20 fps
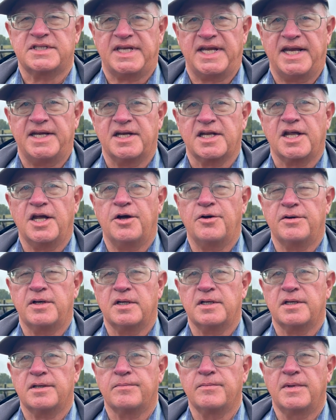tend to go
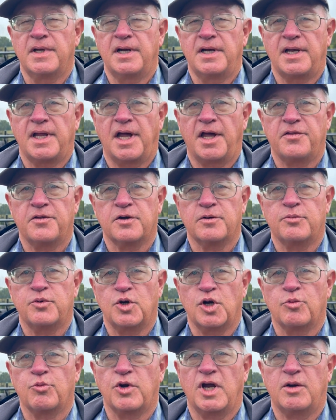to other
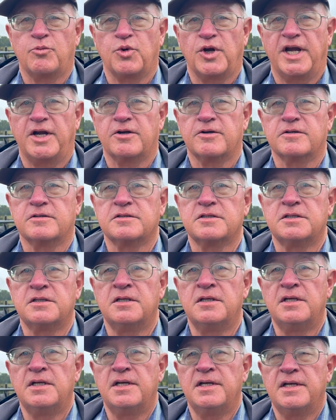purebred breeders,
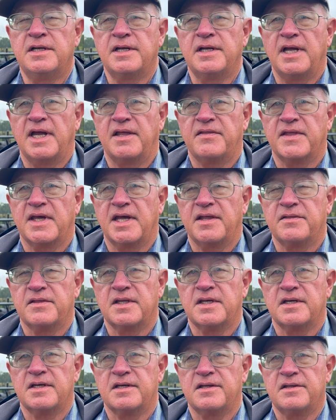and then
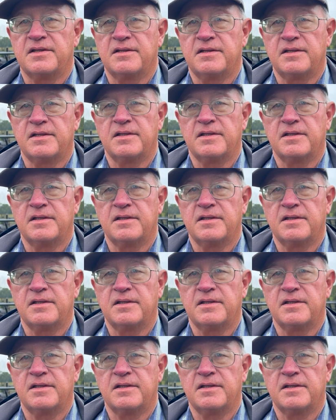the